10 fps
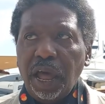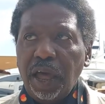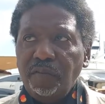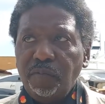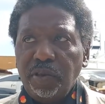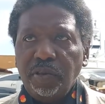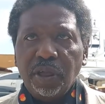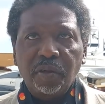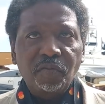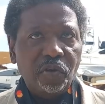I've been
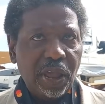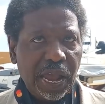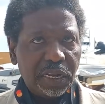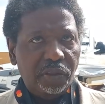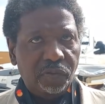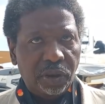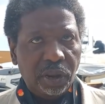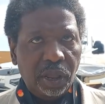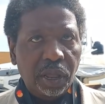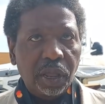very active in
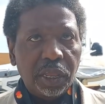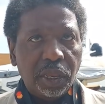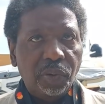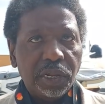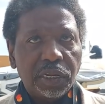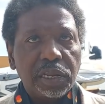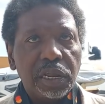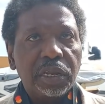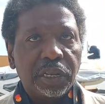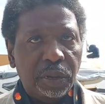U.S.
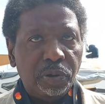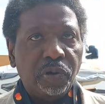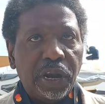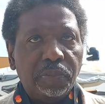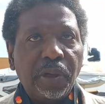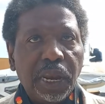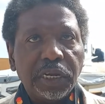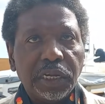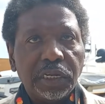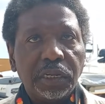Democratic
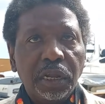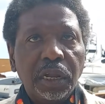politics.